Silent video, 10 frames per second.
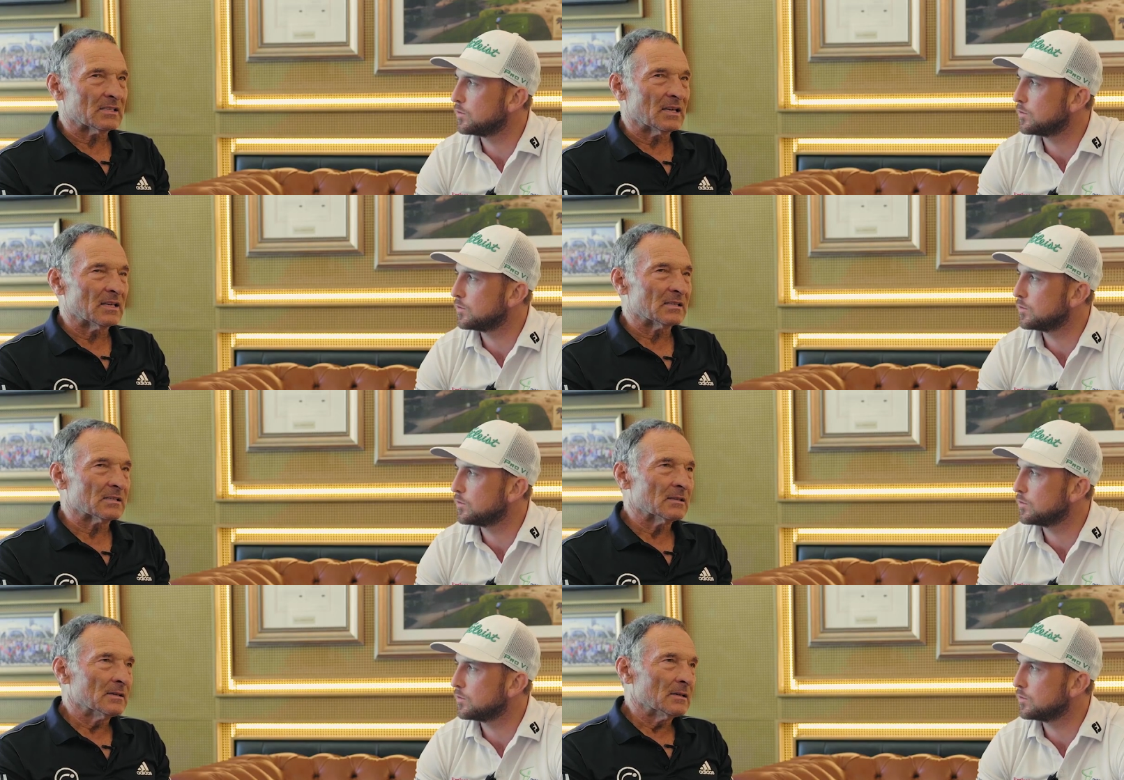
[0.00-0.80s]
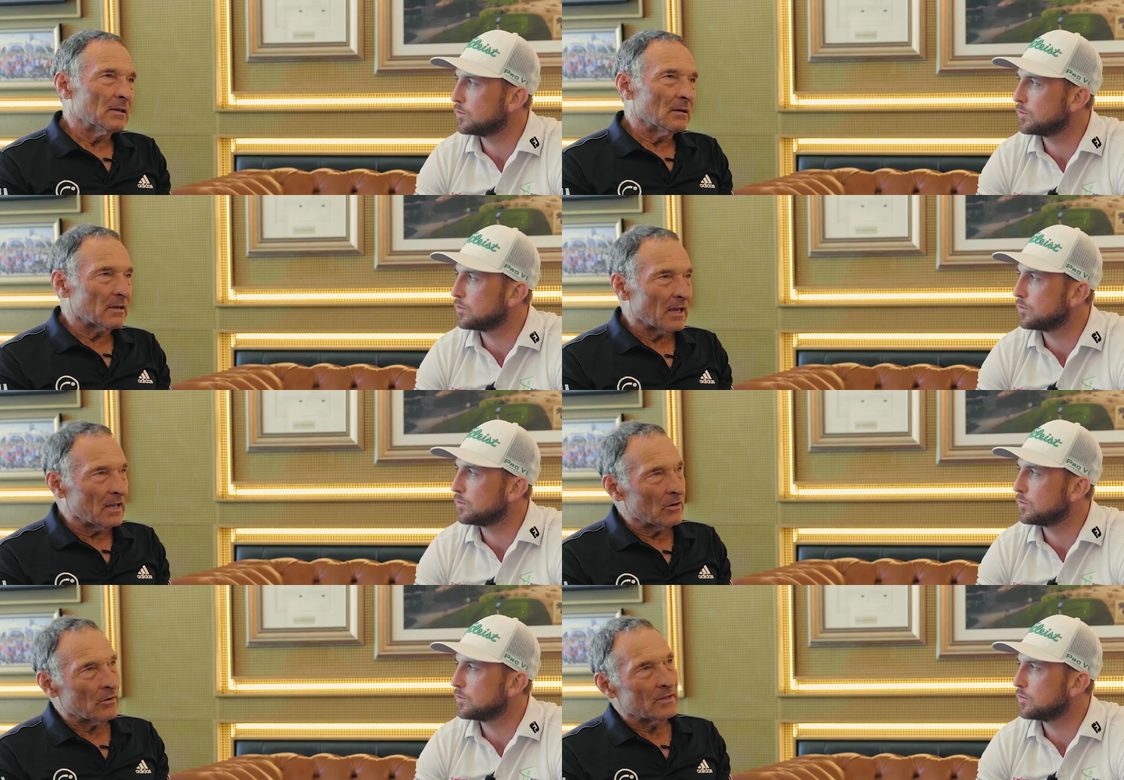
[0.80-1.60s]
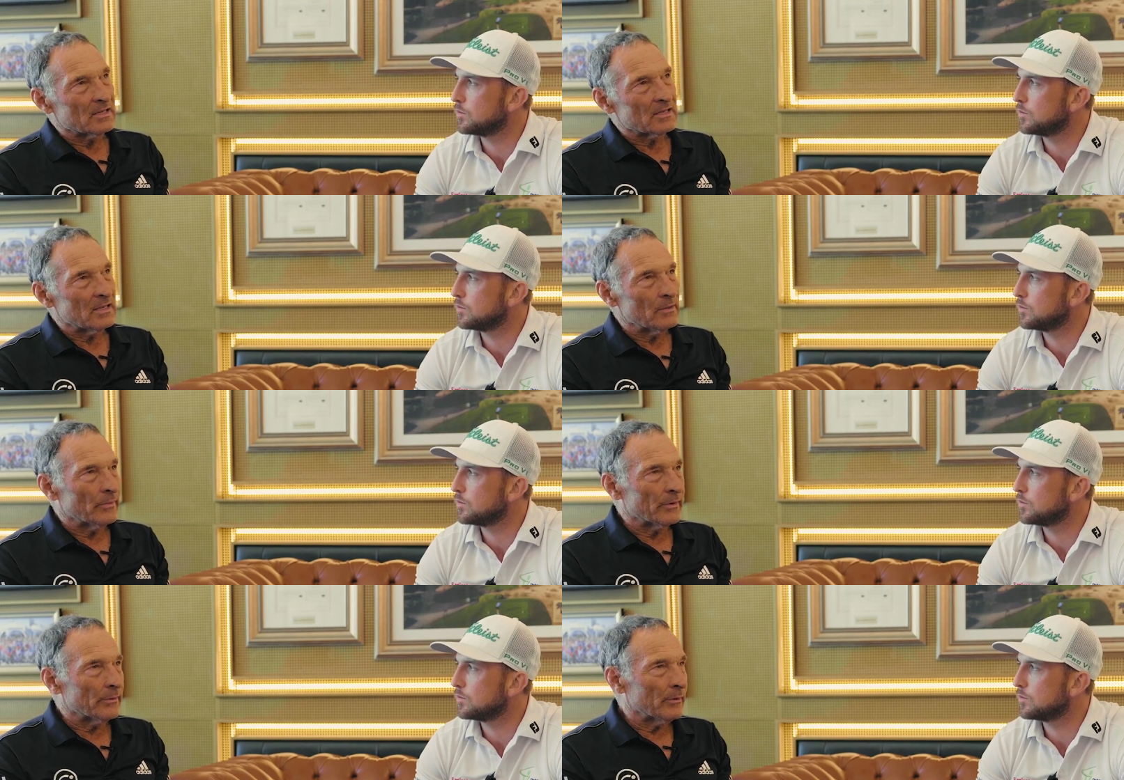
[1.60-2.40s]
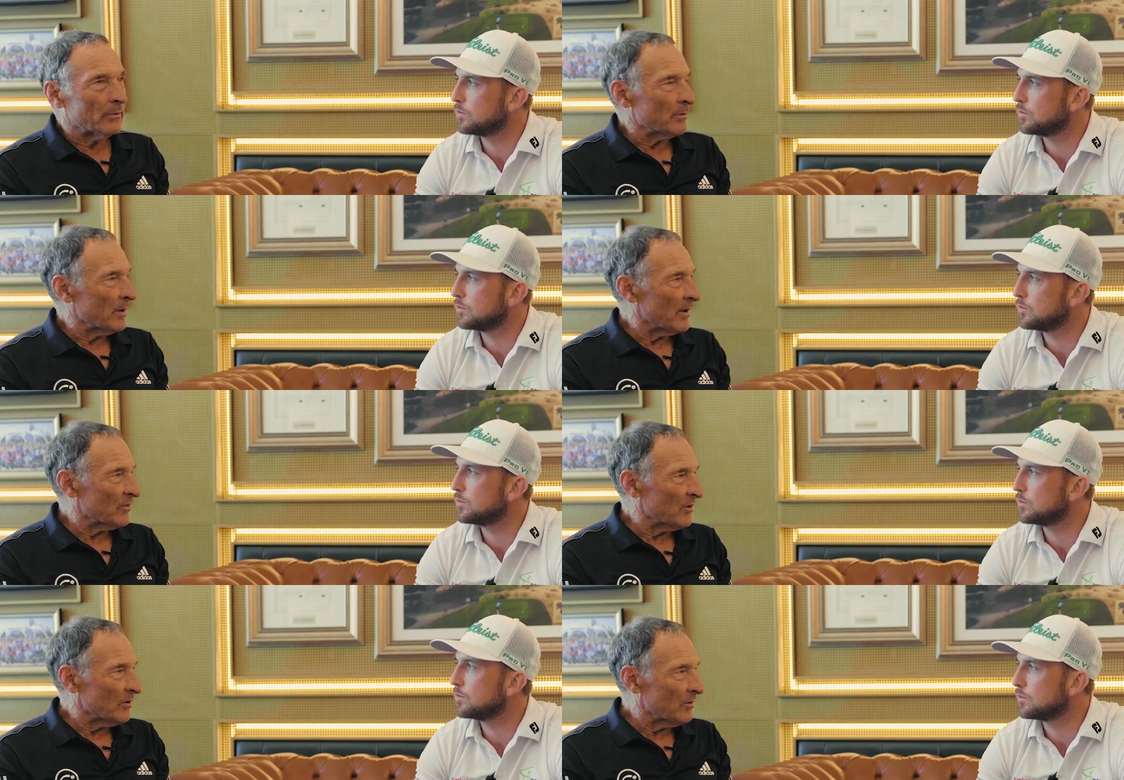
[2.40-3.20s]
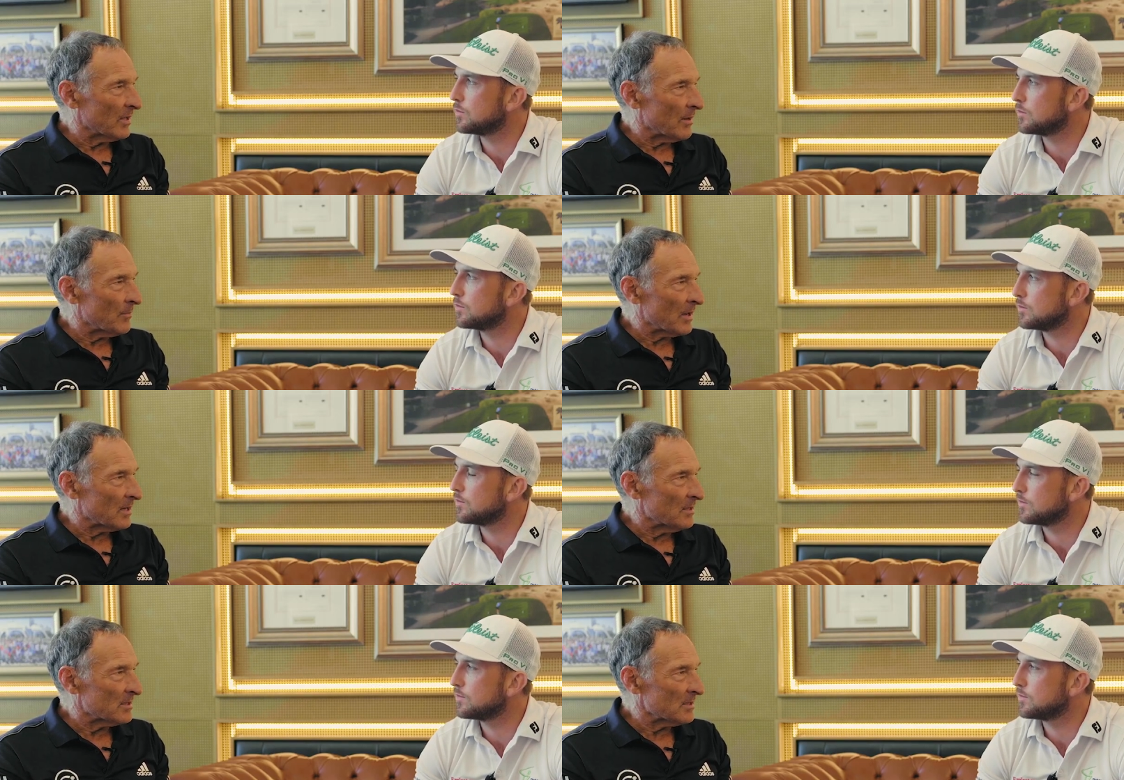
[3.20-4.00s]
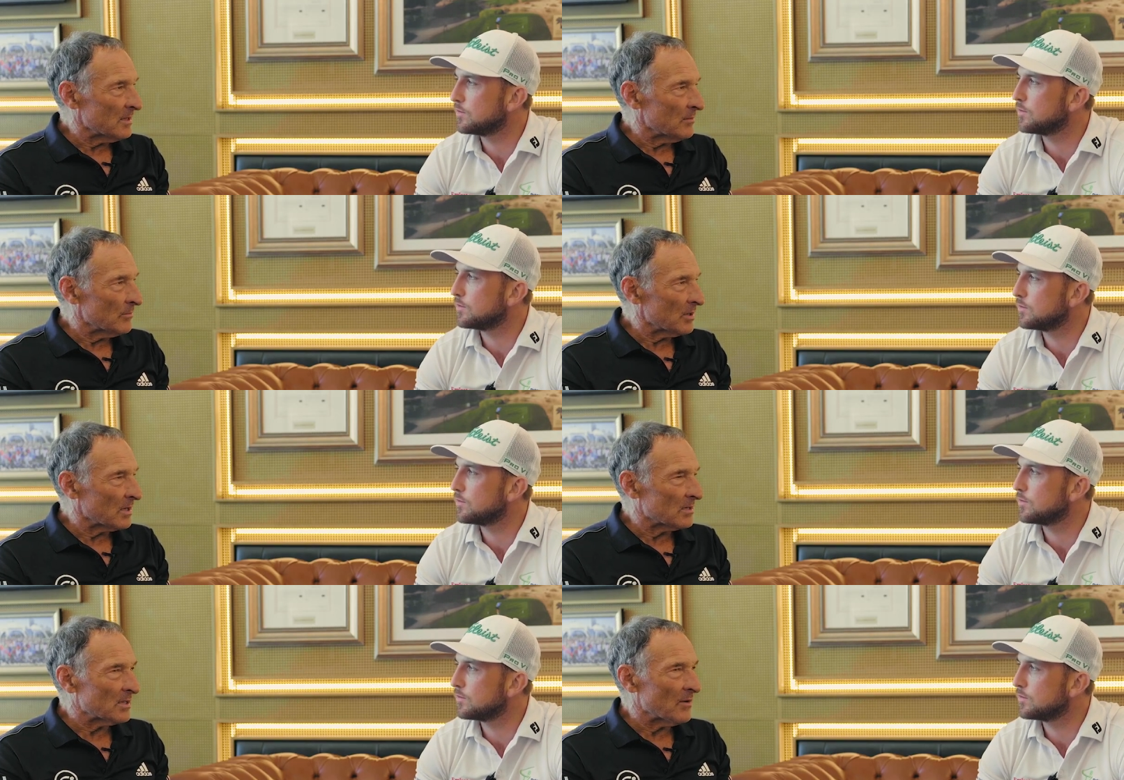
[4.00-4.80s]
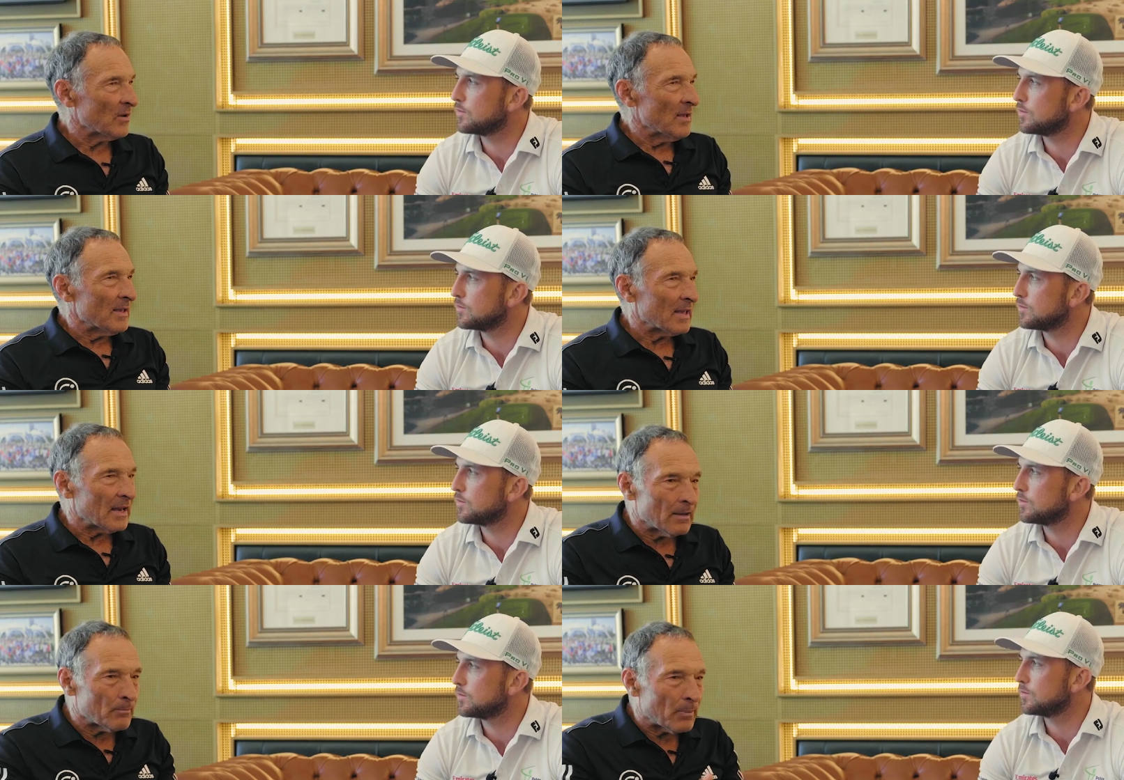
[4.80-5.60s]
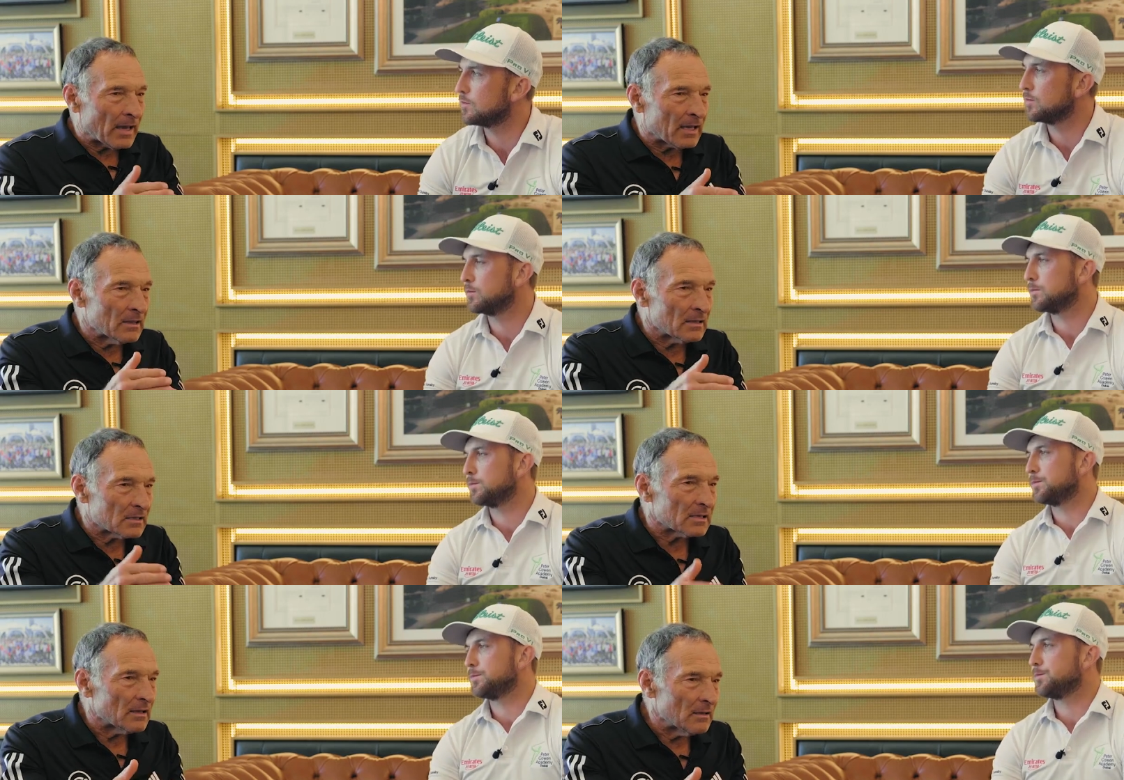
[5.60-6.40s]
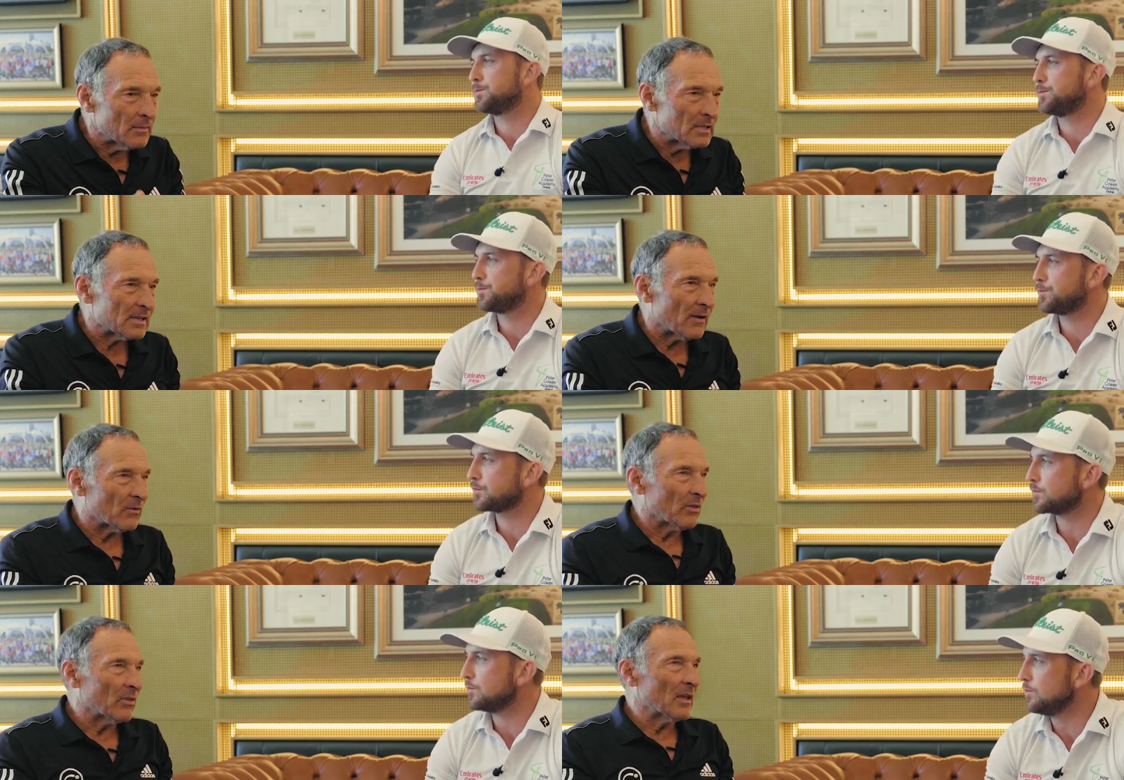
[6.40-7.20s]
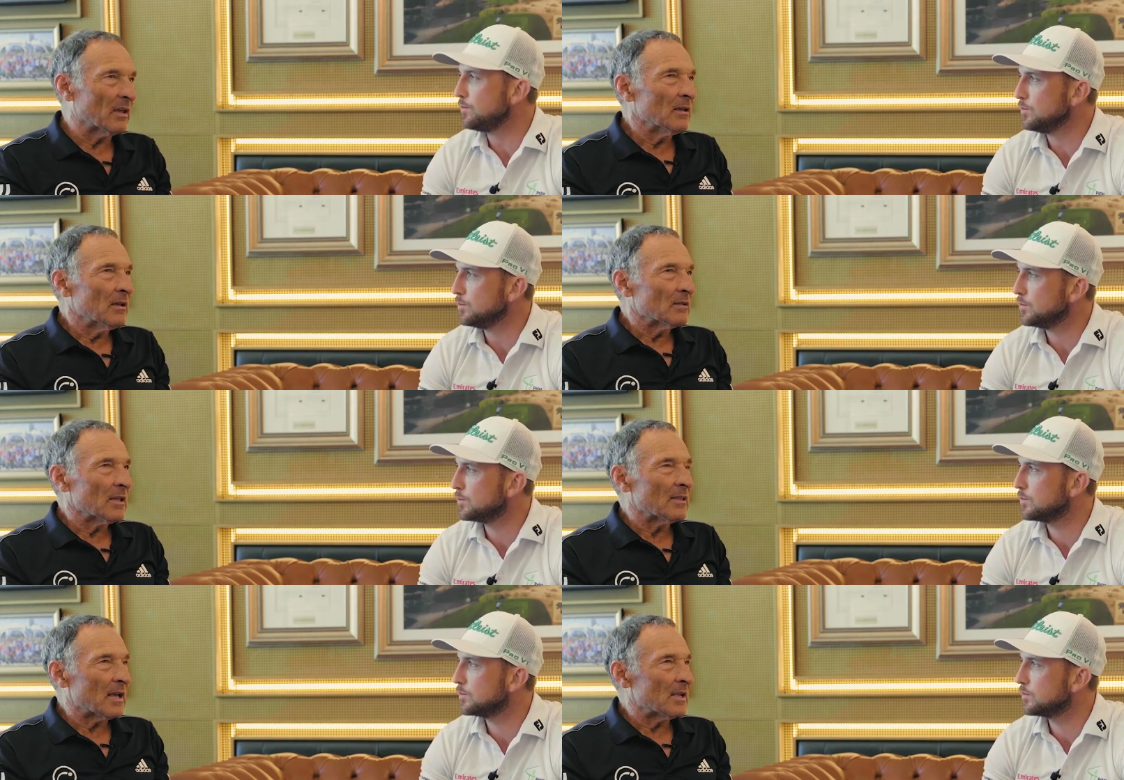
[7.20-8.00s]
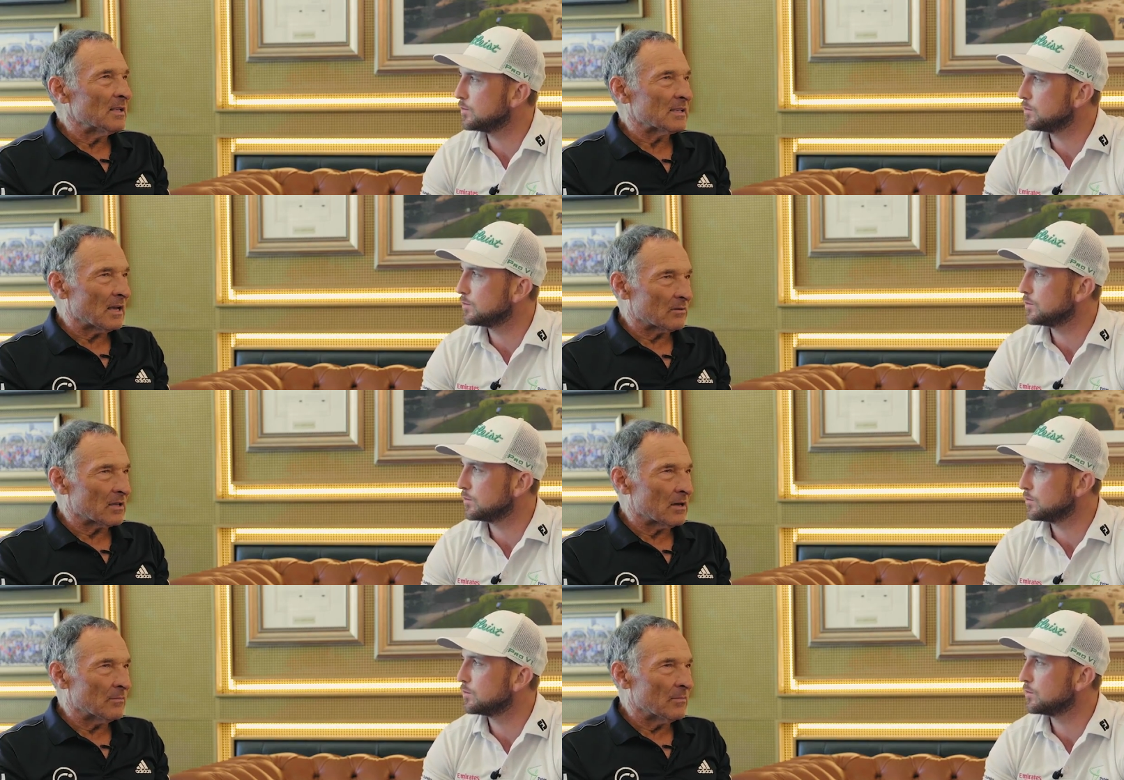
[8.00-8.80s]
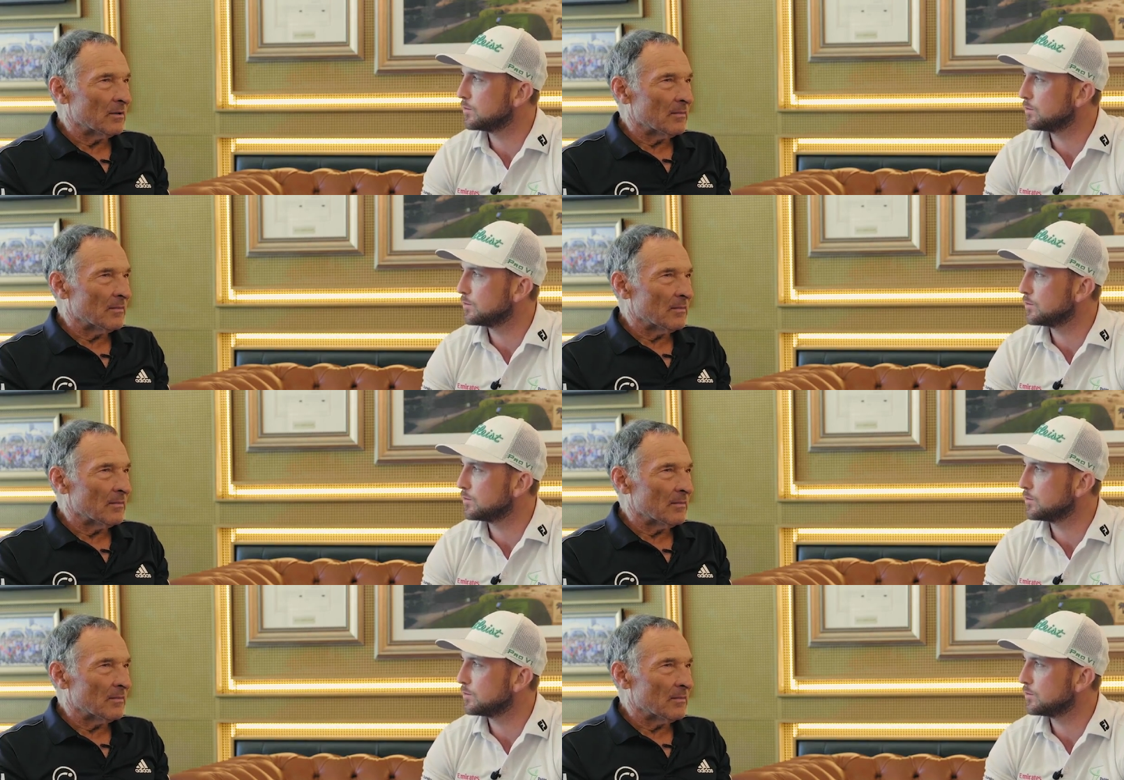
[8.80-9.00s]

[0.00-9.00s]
Speaker 1: says, okay, you're not in the team. What do, what do we have to do to get back in the team? Because if getting back in the team is everything, then that is outcome